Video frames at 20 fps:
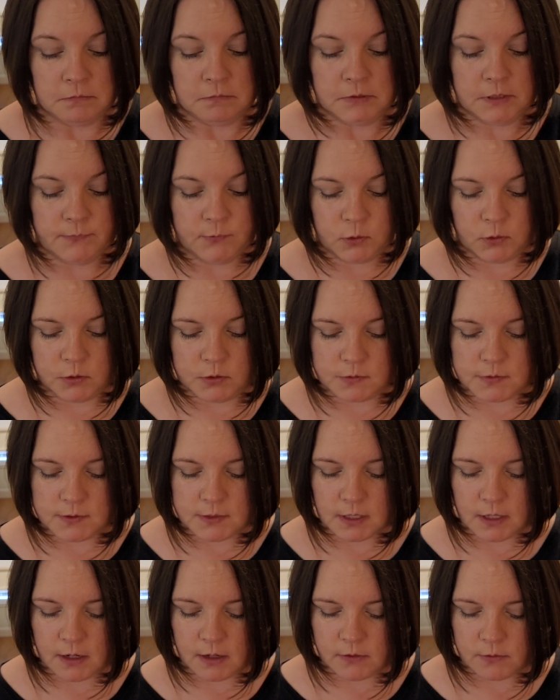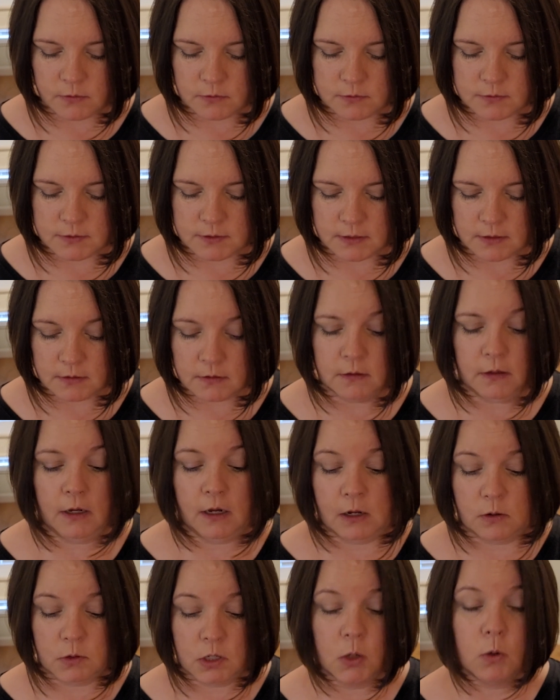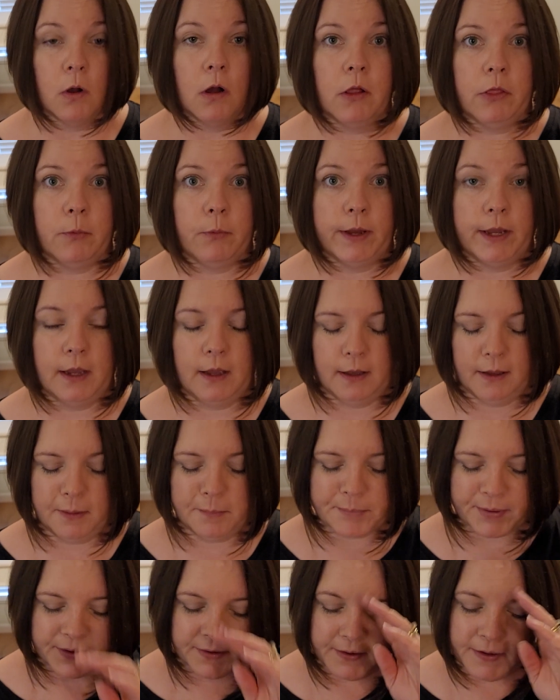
if you're used to others that, you know, go all the way up.